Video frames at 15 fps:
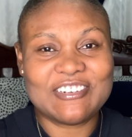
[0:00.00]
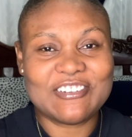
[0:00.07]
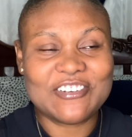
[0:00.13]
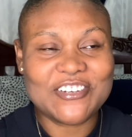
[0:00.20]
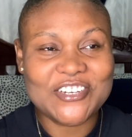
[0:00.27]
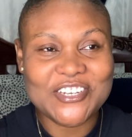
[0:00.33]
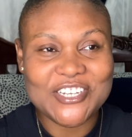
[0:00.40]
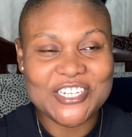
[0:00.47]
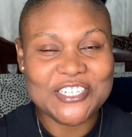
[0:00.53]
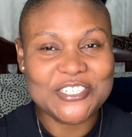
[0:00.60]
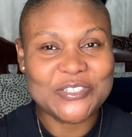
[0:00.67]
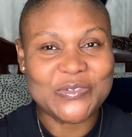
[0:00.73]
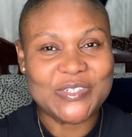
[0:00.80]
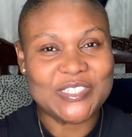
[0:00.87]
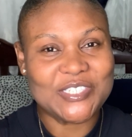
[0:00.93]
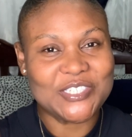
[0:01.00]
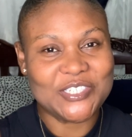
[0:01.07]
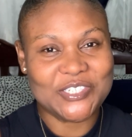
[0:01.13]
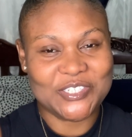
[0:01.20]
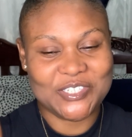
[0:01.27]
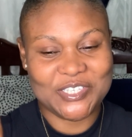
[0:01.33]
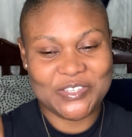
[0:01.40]
long i just wanted
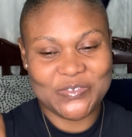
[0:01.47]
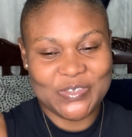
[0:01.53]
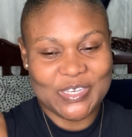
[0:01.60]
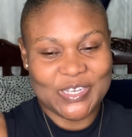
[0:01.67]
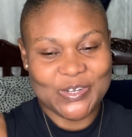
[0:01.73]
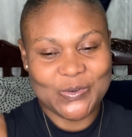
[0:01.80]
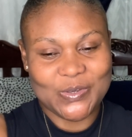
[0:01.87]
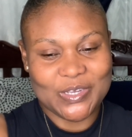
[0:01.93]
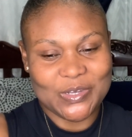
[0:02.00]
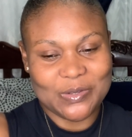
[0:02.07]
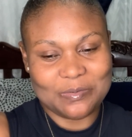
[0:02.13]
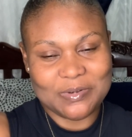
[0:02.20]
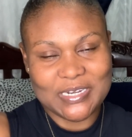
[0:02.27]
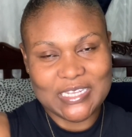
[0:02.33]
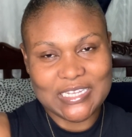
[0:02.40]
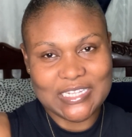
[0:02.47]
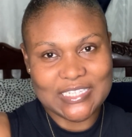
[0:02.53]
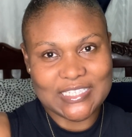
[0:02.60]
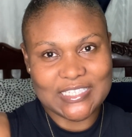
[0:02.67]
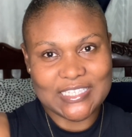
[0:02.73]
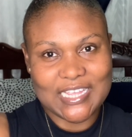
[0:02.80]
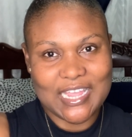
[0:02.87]
to give you a quick
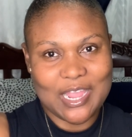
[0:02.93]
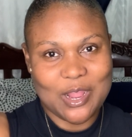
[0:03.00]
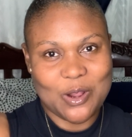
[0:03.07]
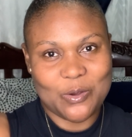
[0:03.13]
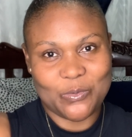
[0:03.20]
update uh,